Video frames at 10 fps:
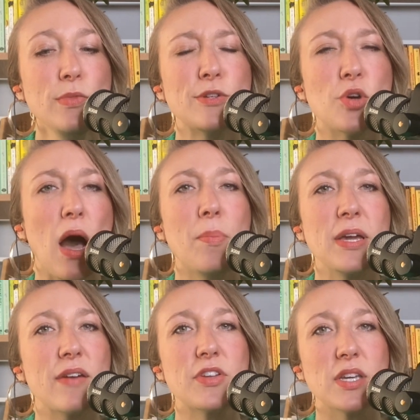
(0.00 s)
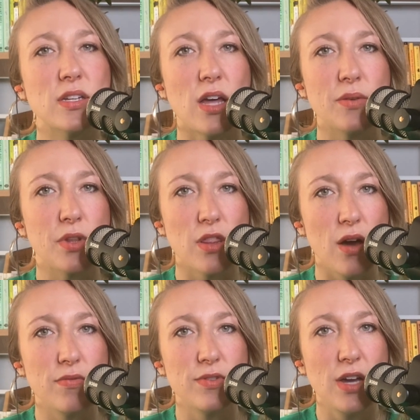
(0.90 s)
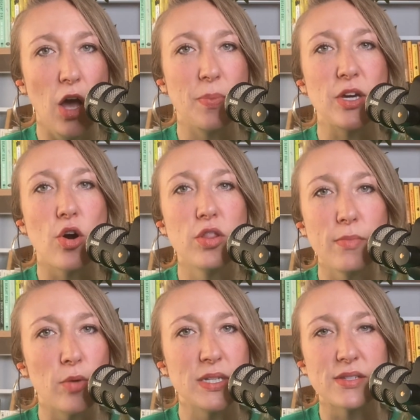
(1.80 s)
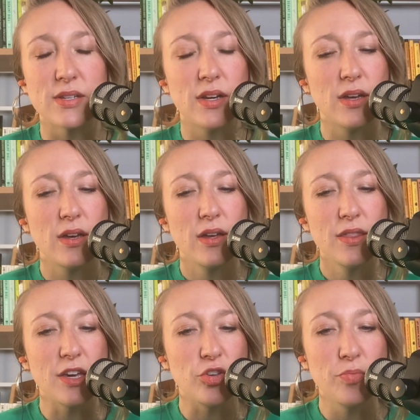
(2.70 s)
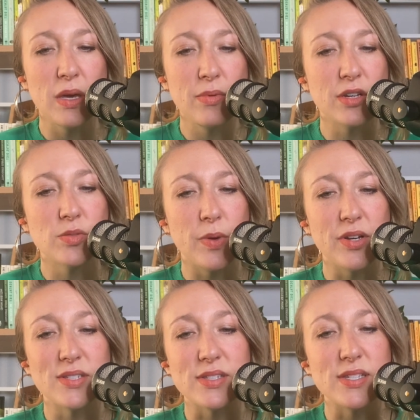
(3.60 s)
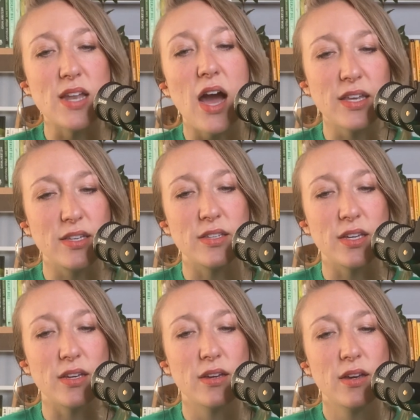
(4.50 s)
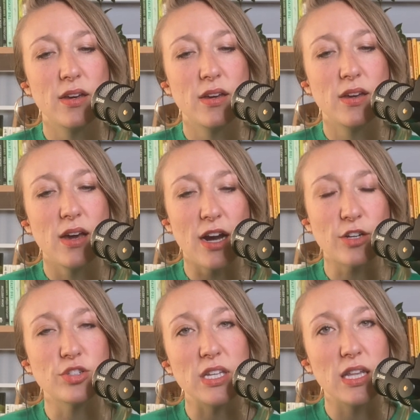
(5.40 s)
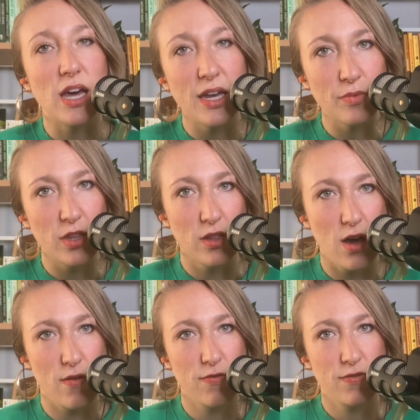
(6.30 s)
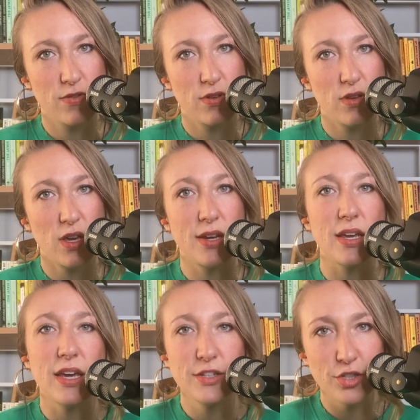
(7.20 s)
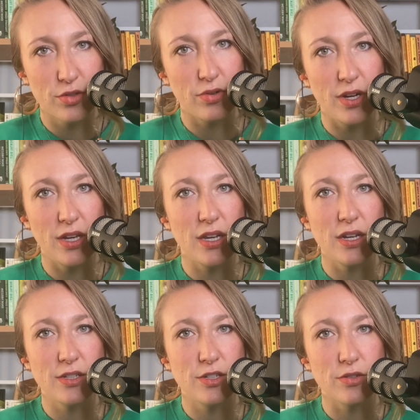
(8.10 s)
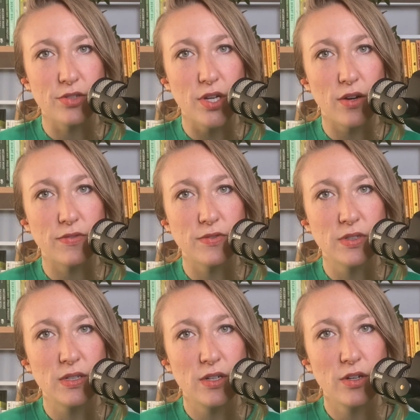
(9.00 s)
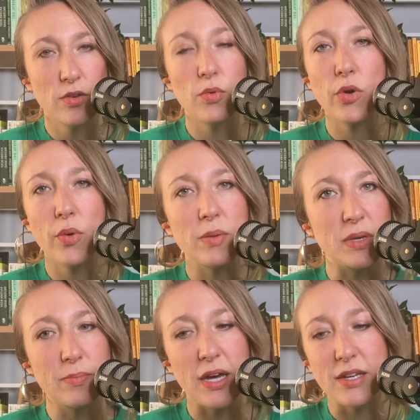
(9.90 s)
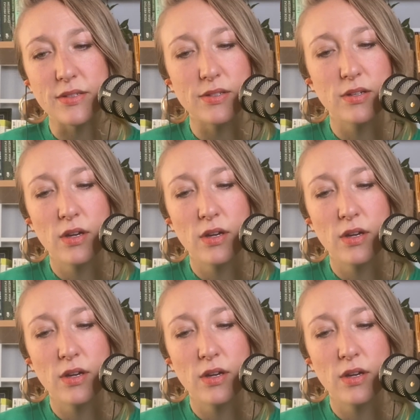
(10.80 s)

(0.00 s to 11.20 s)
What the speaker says: So helping everything align with love, helping all the moments that you maybe experience as not healing actually align with love and integrating it into yourself. What do I mean by this?